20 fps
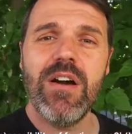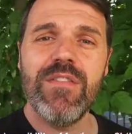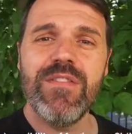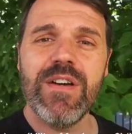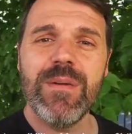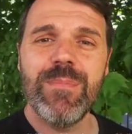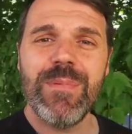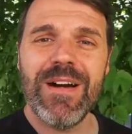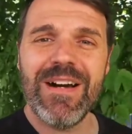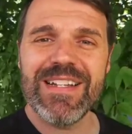
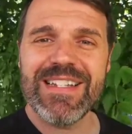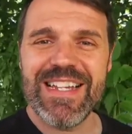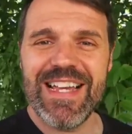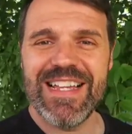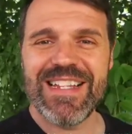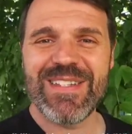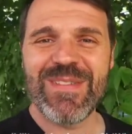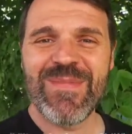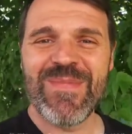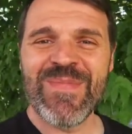
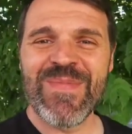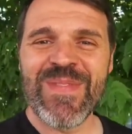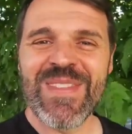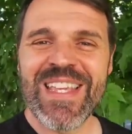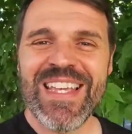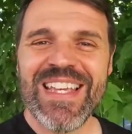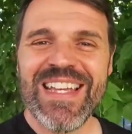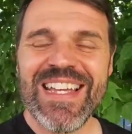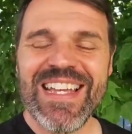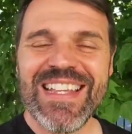apartheid.
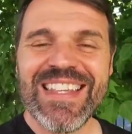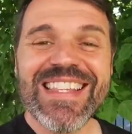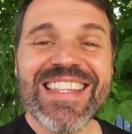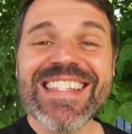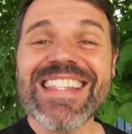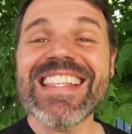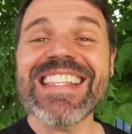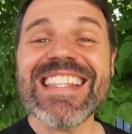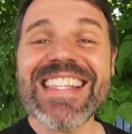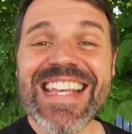And this
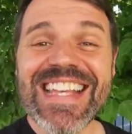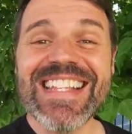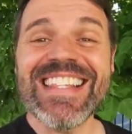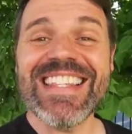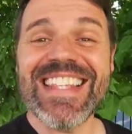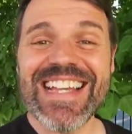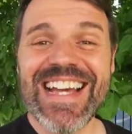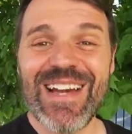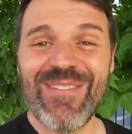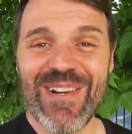is the second
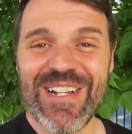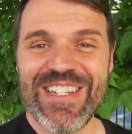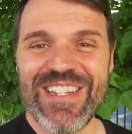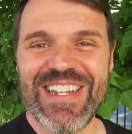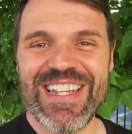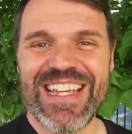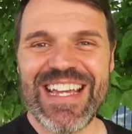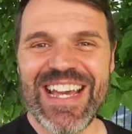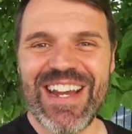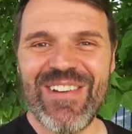thing I want to
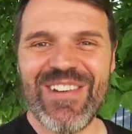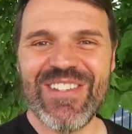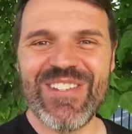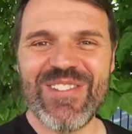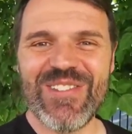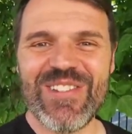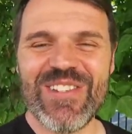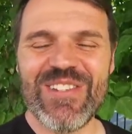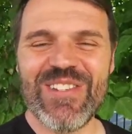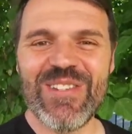encourage
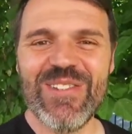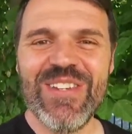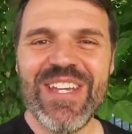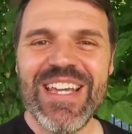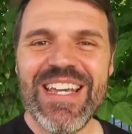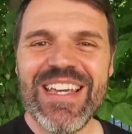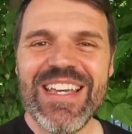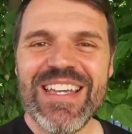you to do,